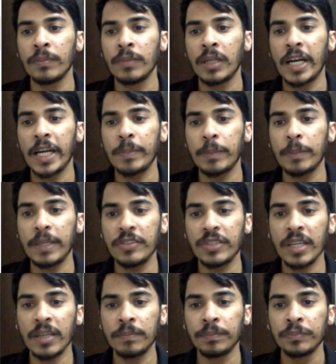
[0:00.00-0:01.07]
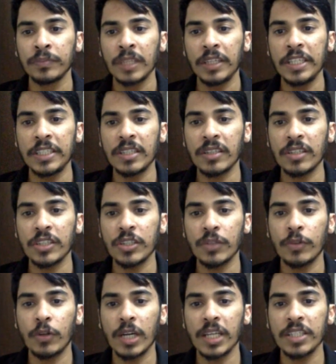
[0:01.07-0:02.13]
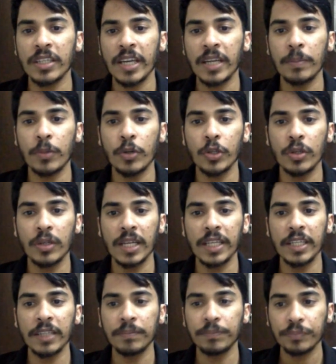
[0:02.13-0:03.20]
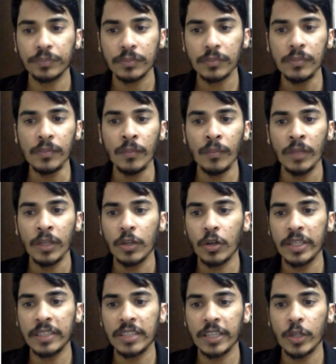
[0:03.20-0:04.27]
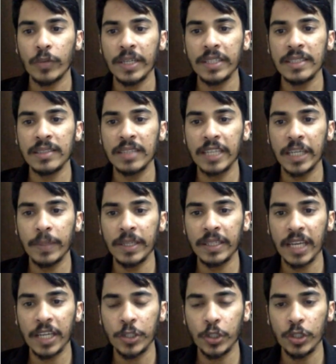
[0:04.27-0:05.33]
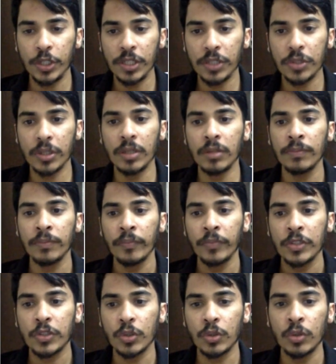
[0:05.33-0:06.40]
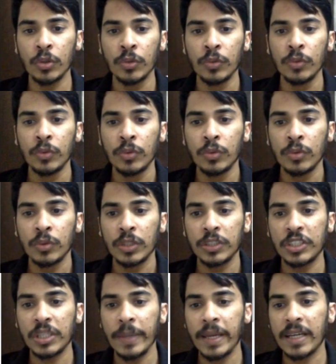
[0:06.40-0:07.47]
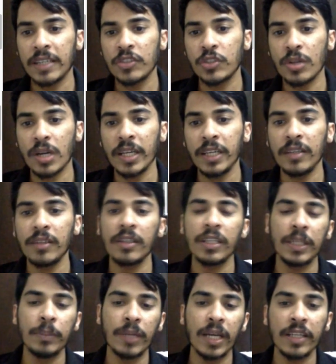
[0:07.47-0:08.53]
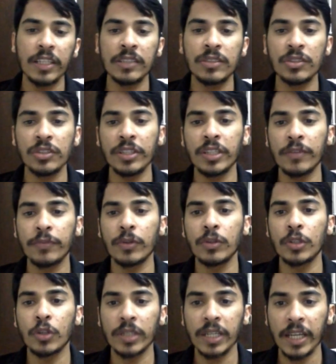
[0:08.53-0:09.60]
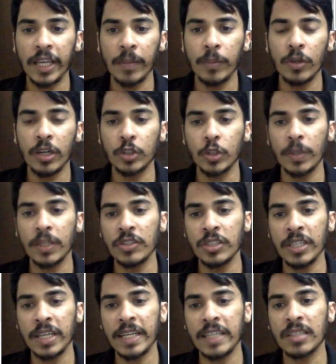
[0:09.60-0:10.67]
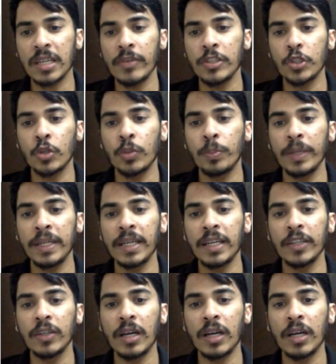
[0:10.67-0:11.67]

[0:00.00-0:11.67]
hyperplasia, degeneration of collagen and proteoglycan. Chronic synovitis, ligament attenuation. So semi-constrained implant is needed for total elbow arthroplasty, and X-ray will show periarticular